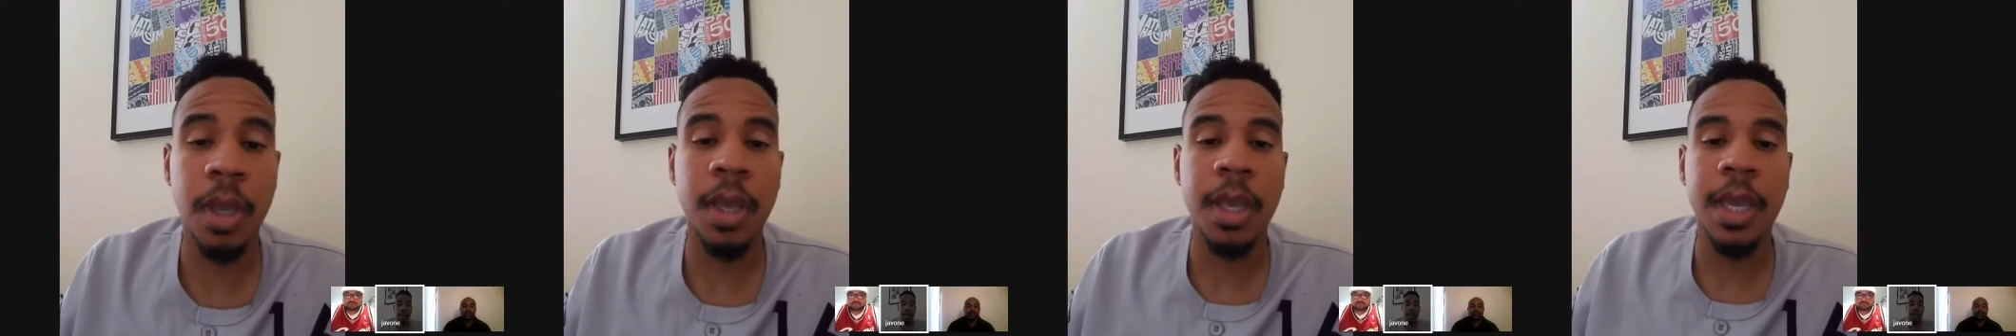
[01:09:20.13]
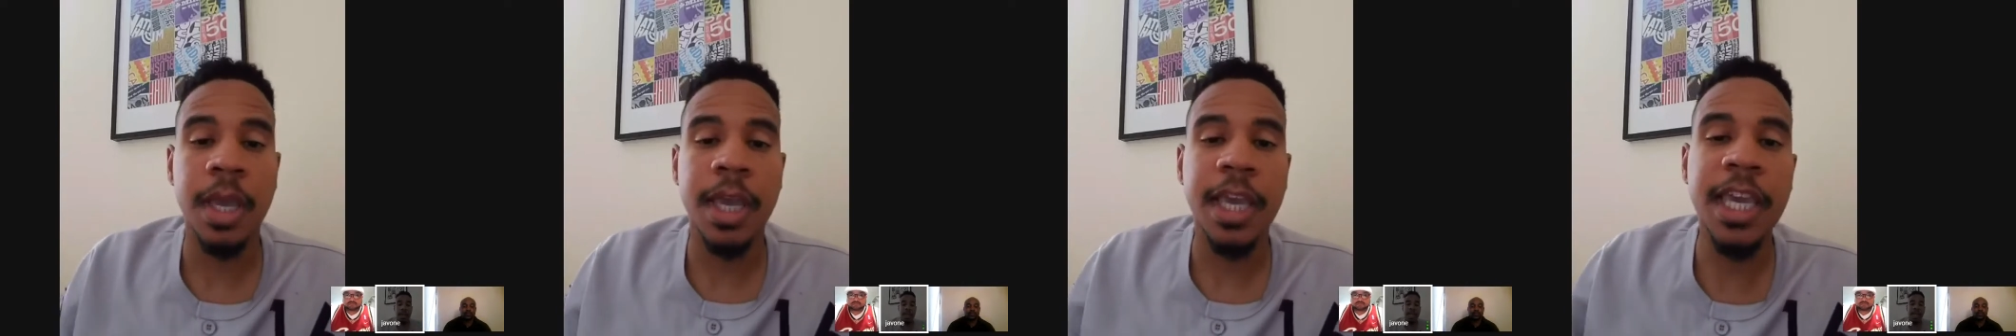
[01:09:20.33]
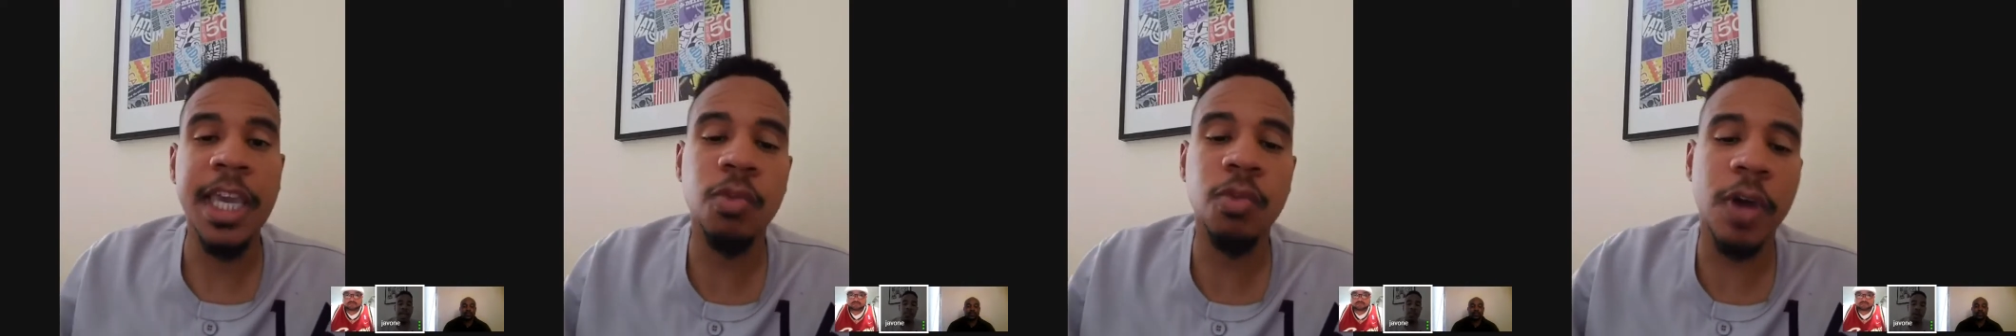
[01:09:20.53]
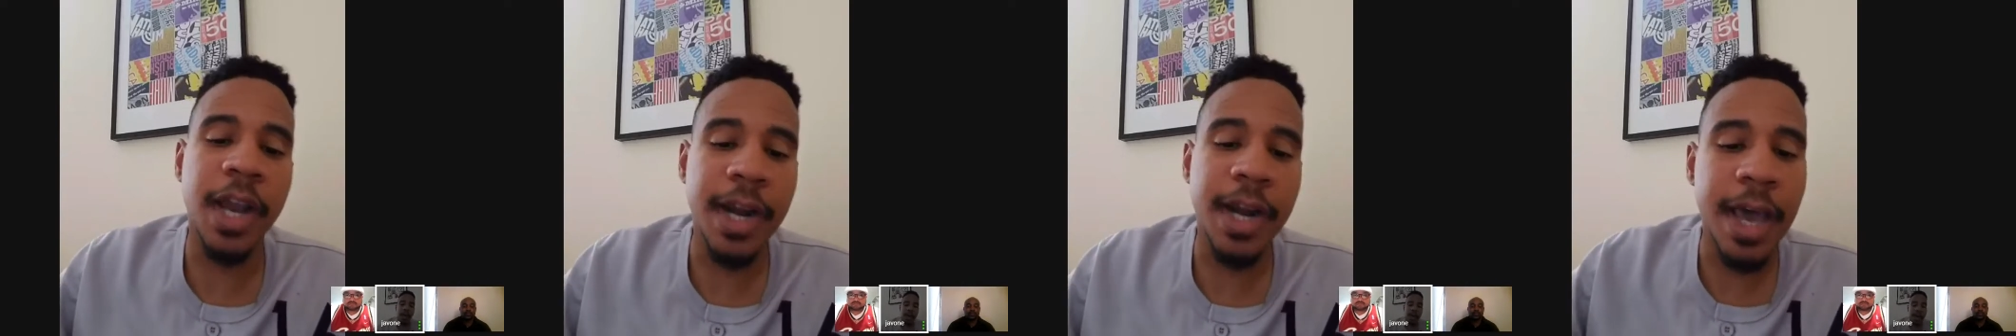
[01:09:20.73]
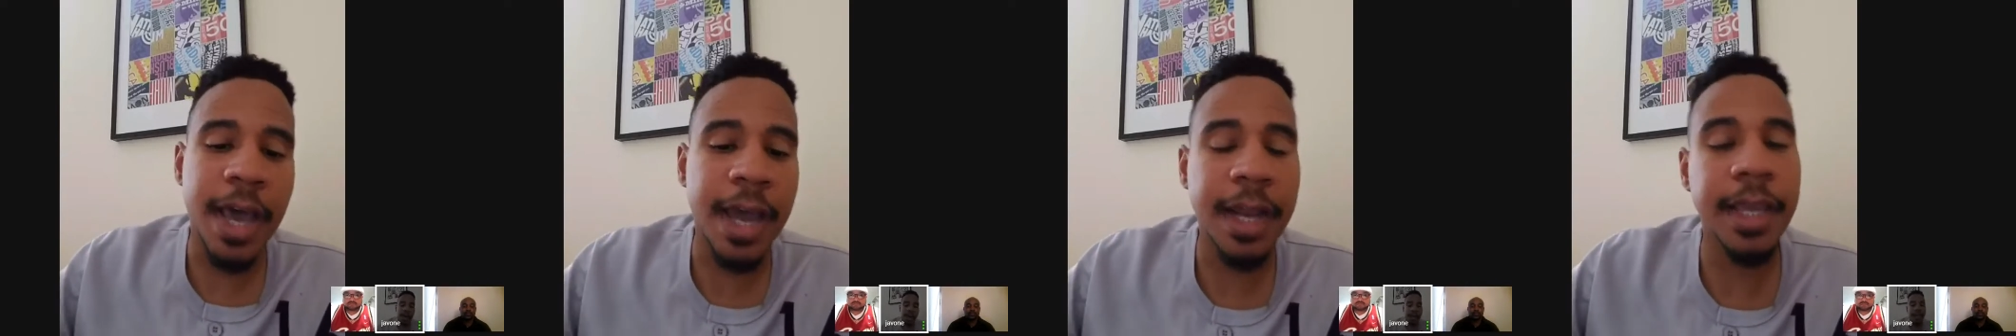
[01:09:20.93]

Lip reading: He ran out of